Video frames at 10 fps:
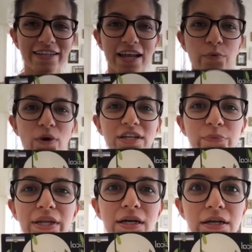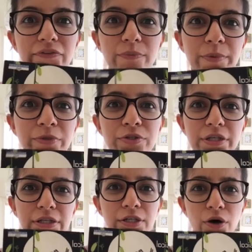And what did we learn from the
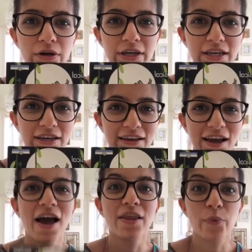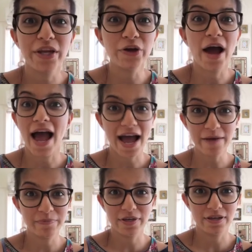musical donkey? When you're
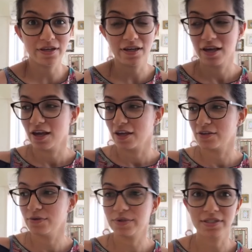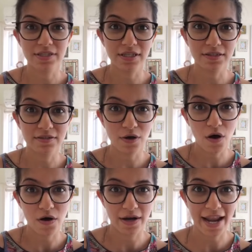happy, you can sing a
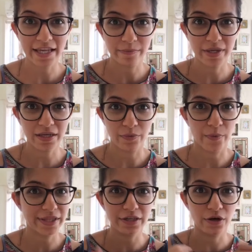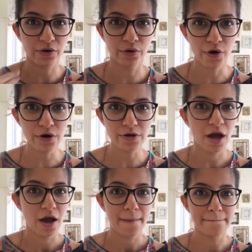song like me. Whether you're good,
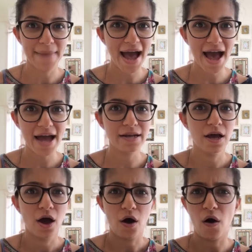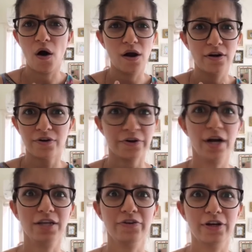bad, or
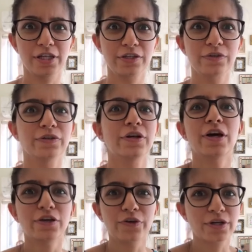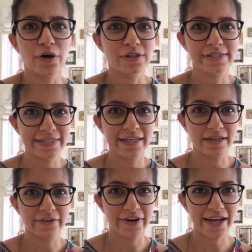really, really good, you can all
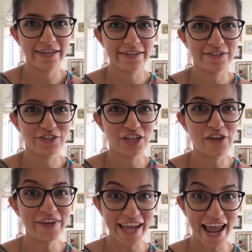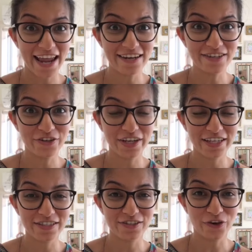sing, right? So shall we end
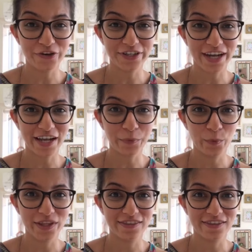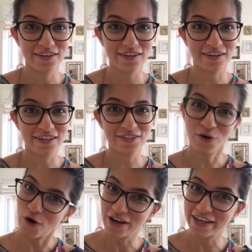today's story time with a
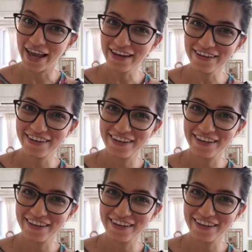song again?